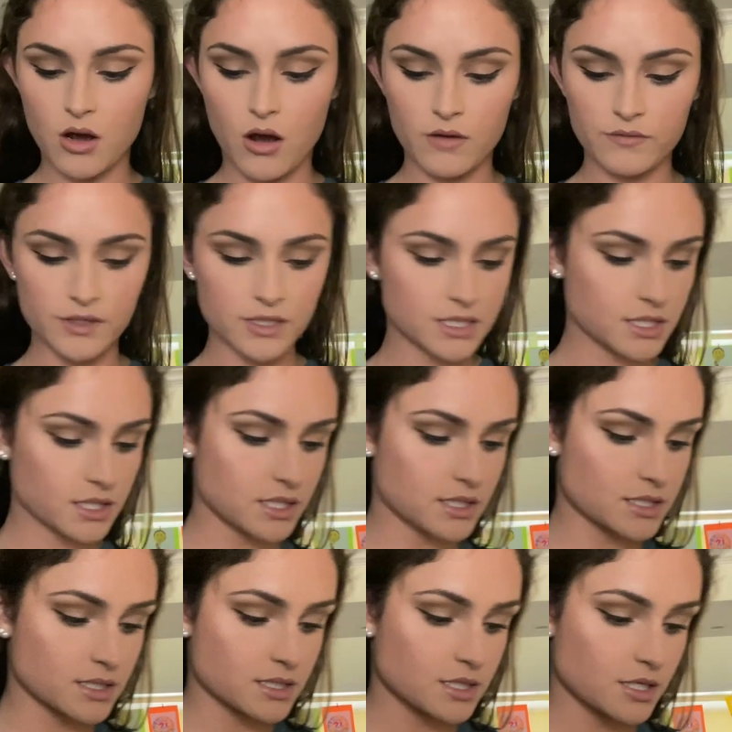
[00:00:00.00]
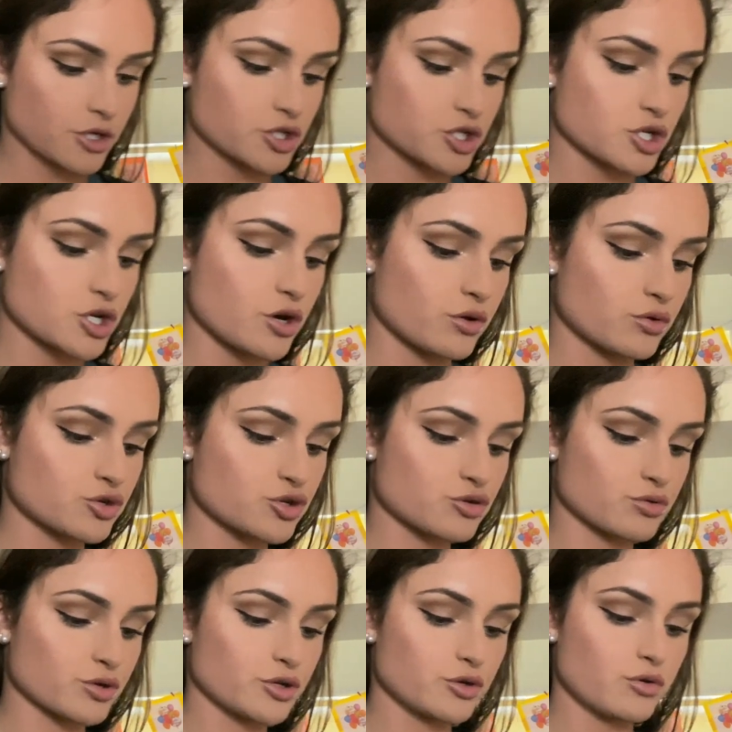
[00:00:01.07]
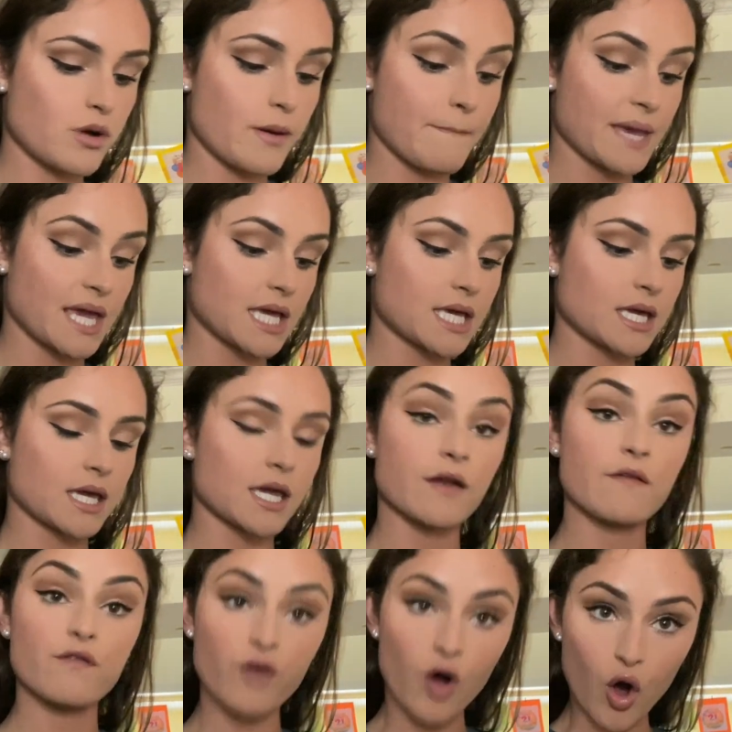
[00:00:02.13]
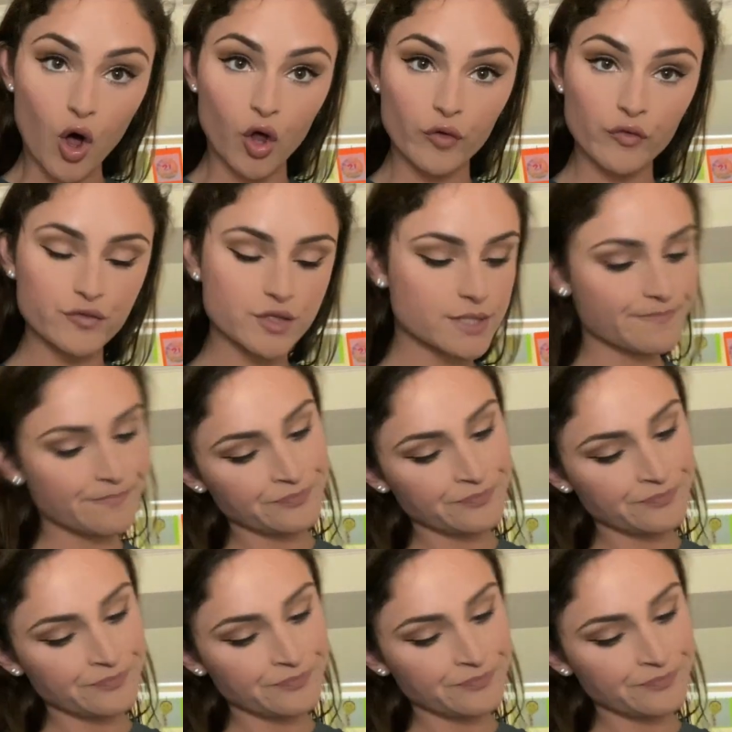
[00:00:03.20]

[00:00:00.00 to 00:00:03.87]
Obviously, since there's no true baking involved,